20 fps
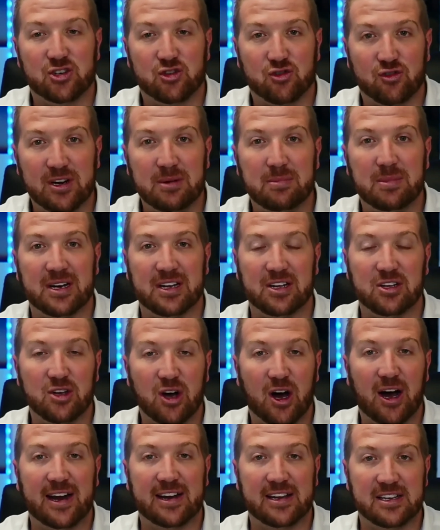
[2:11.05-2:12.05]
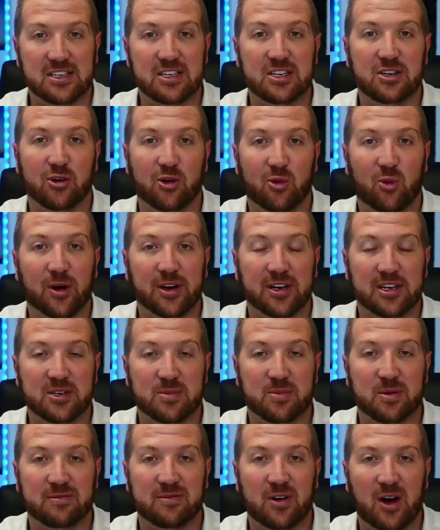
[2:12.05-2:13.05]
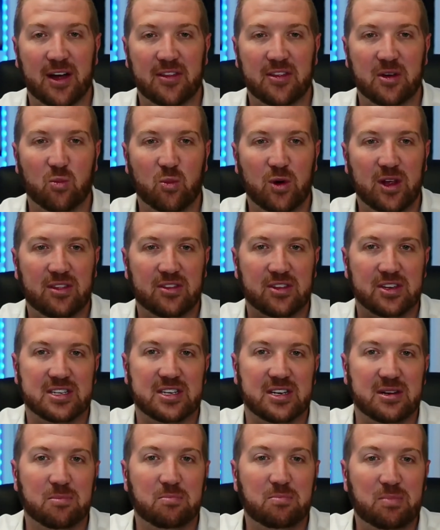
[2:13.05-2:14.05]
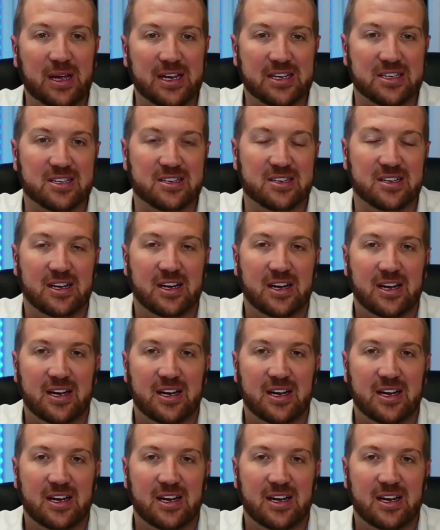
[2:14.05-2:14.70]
treatment and guidance that you're wanting to provide them with that's in best